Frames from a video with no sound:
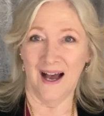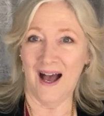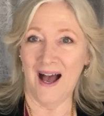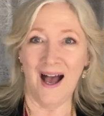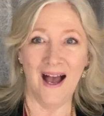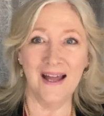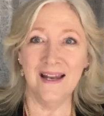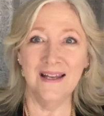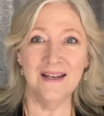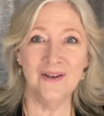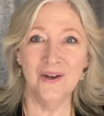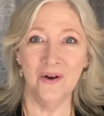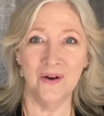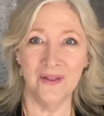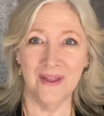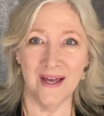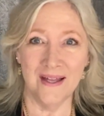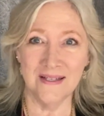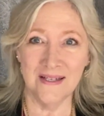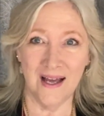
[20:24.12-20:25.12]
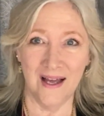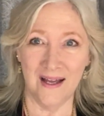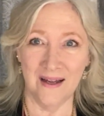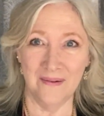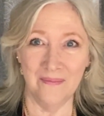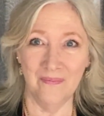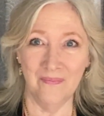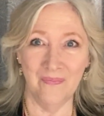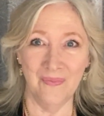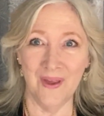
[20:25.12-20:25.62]
I didn't know at that
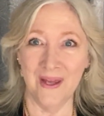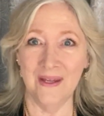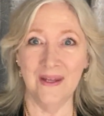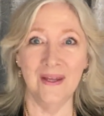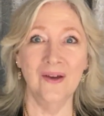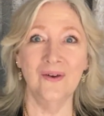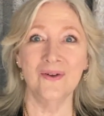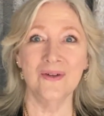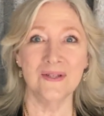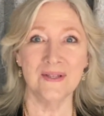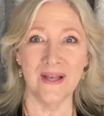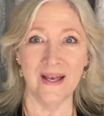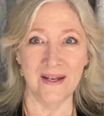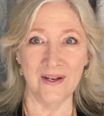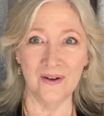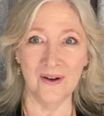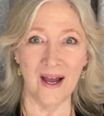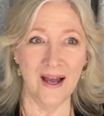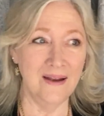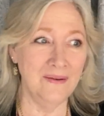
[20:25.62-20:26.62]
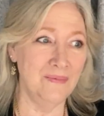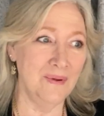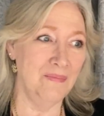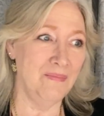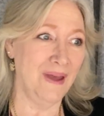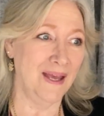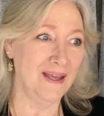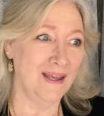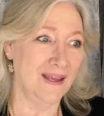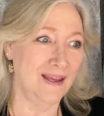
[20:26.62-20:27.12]
time that years later I'd be
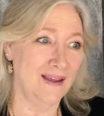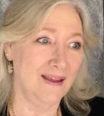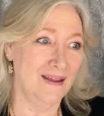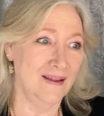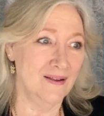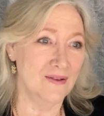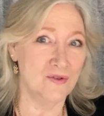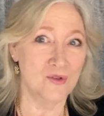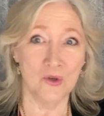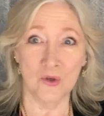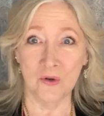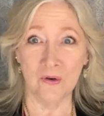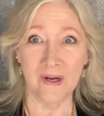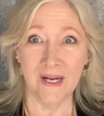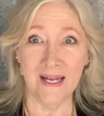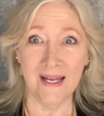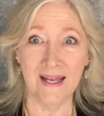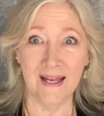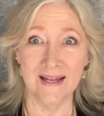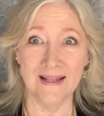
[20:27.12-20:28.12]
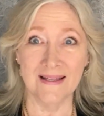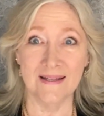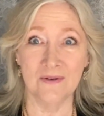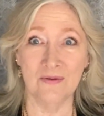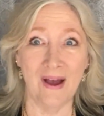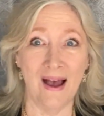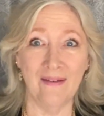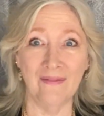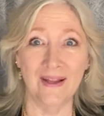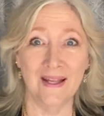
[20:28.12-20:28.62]
making jewelry and
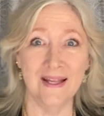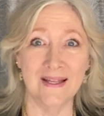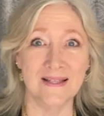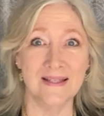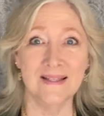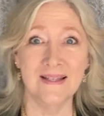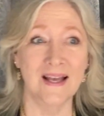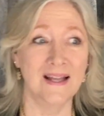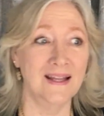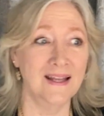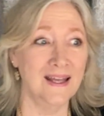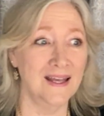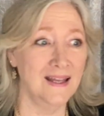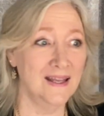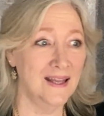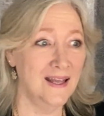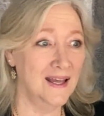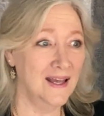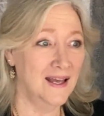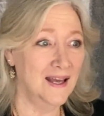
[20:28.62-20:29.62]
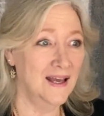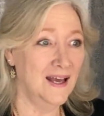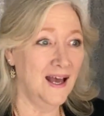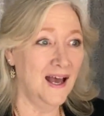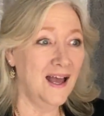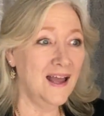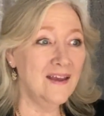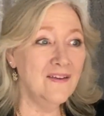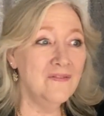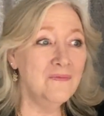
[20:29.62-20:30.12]
traveling and selling it. I
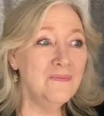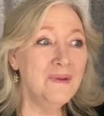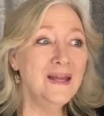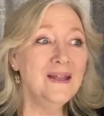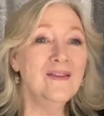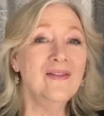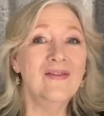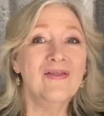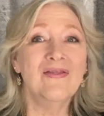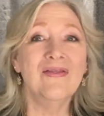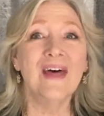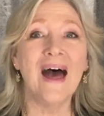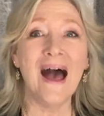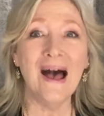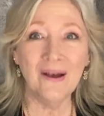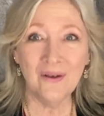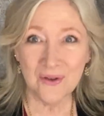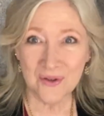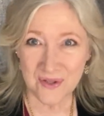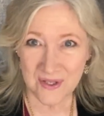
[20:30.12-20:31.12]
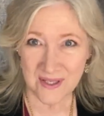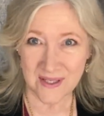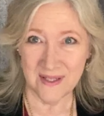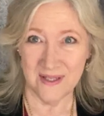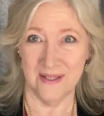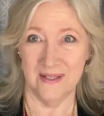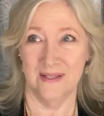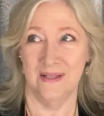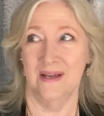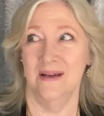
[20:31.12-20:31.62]
have made
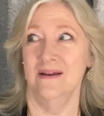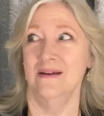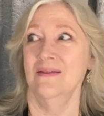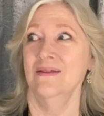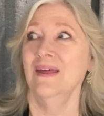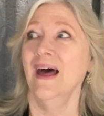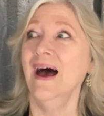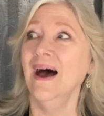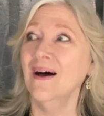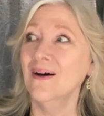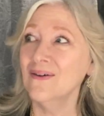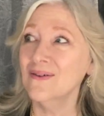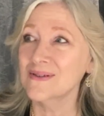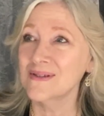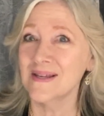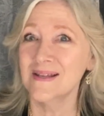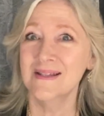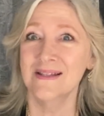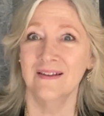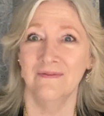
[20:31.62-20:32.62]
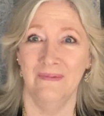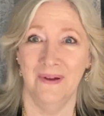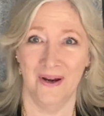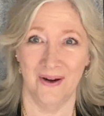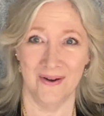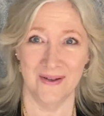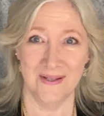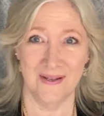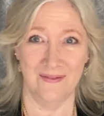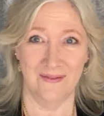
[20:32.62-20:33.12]
thousands of
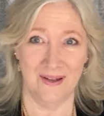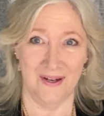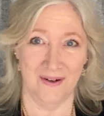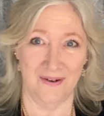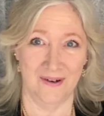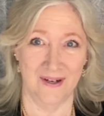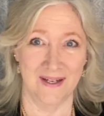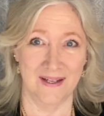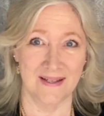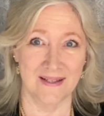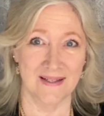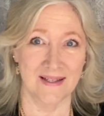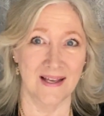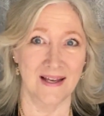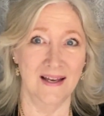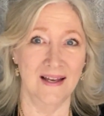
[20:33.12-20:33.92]
pairs of earrings